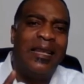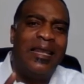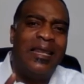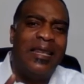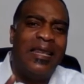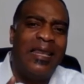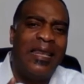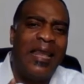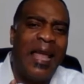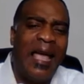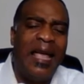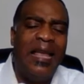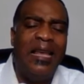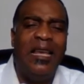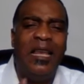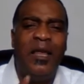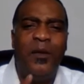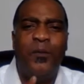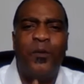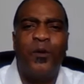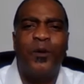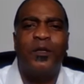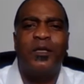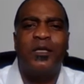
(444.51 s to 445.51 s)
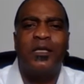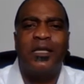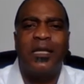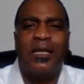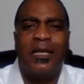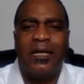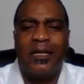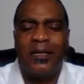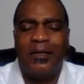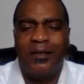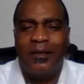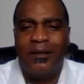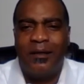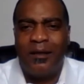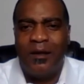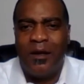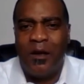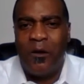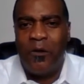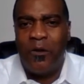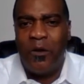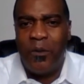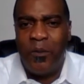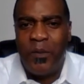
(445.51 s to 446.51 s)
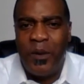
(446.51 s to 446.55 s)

90% of the